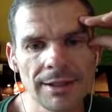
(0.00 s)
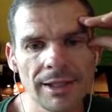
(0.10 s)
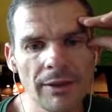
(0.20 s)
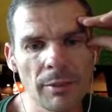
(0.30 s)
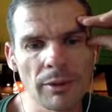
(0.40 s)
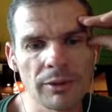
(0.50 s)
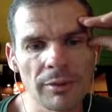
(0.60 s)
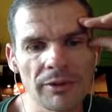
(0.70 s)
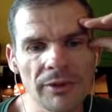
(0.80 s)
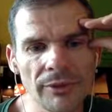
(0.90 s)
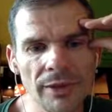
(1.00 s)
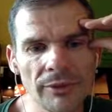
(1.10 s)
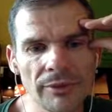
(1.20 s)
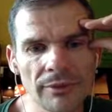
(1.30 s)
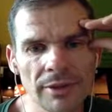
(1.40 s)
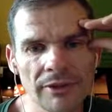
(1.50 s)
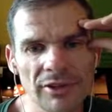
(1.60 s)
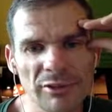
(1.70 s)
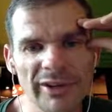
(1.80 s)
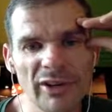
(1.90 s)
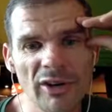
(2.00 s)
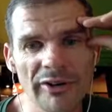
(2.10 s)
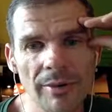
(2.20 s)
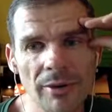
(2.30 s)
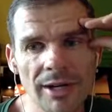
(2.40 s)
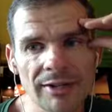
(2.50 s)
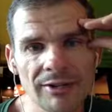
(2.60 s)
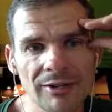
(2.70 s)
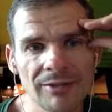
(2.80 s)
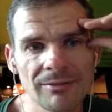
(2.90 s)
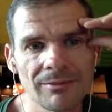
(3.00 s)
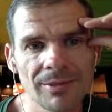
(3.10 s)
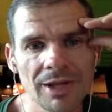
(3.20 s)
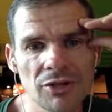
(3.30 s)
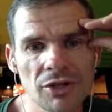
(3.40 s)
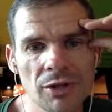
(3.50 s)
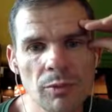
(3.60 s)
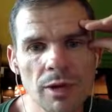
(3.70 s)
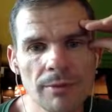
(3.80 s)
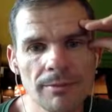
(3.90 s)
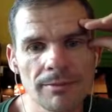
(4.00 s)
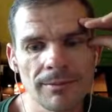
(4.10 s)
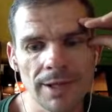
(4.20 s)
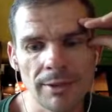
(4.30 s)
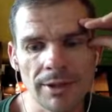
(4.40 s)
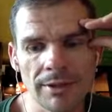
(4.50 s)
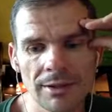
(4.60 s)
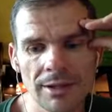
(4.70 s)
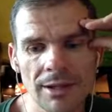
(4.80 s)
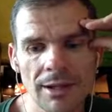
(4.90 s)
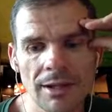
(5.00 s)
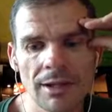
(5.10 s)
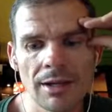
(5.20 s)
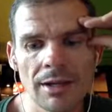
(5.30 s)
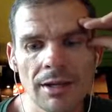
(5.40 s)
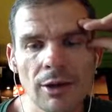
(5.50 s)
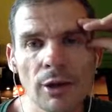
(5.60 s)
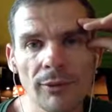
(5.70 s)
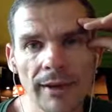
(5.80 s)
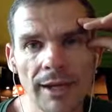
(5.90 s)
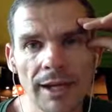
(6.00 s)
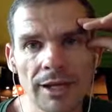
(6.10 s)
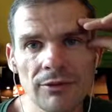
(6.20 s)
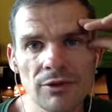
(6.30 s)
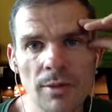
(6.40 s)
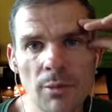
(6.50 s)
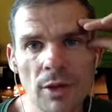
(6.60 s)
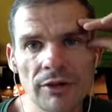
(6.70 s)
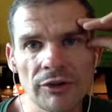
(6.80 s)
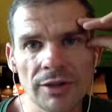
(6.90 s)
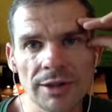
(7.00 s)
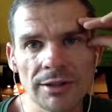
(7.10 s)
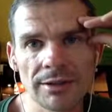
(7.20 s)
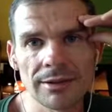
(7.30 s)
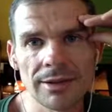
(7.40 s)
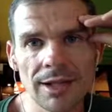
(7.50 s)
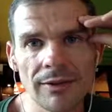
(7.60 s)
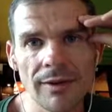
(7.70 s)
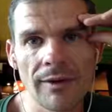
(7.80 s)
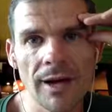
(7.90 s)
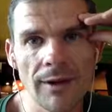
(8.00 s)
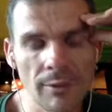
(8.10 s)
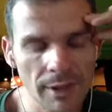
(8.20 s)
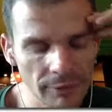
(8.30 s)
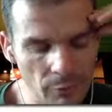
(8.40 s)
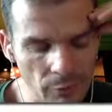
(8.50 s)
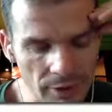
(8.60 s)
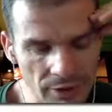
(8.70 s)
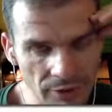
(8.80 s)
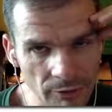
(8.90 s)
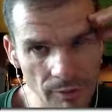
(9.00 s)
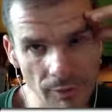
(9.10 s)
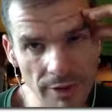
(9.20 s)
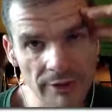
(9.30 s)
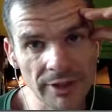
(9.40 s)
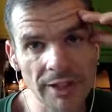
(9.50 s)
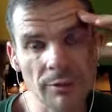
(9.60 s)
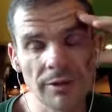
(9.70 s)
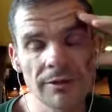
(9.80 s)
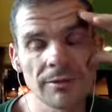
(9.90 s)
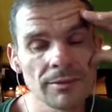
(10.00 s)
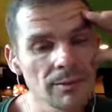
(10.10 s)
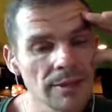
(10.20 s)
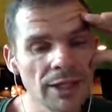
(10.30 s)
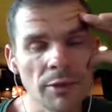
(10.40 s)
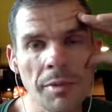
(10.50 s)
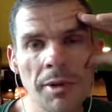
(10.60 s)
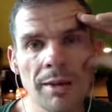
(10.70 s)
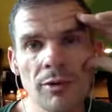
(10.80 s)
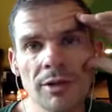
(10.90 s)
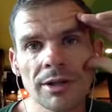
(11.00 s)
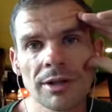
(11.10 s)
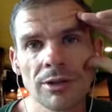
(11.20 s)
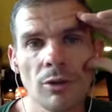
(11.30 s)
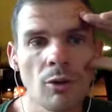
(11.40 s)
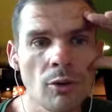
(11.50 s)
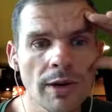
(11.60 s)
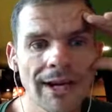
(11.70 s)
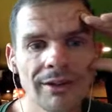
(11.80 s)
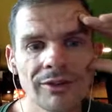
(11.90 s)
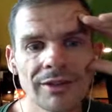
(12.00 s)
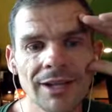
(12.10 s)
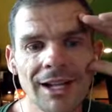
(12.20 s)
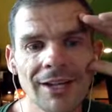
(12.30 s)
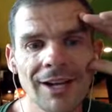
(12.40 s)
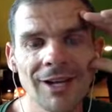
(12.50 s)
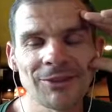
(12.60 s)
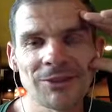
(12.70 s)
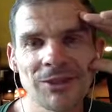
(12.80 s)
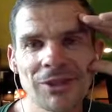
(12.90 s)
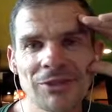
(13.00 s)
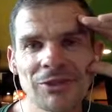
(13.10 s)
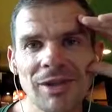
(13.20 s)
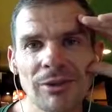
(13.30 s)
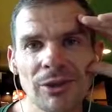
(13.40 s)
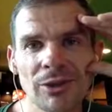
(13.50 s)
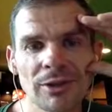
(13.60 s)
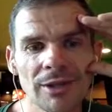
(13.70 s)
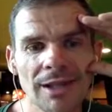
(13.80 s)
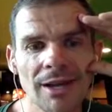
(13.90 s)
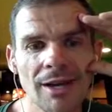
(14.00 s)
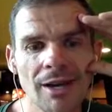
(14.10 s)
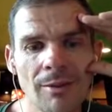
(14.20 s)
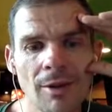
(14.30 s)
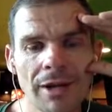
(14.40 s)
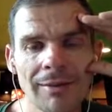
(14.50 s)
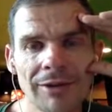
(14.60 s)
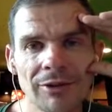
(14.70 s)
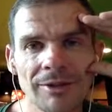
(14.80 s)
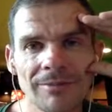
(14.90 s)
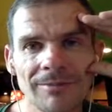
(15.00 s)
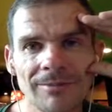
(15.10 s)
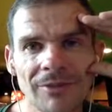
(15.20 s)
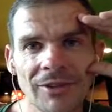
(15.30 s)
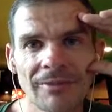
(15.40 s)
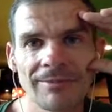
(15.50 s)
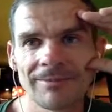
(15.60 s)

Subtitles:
And they're both going to be stiff enough because they're 2019 bikes, so they're engineered well. Anyway, hopefully that gives you a bit more insight. And if anyone has any more questions, what bikes to get or whatever, get a copy of my ebook or ask some questions down below and I might get back to you. See ya.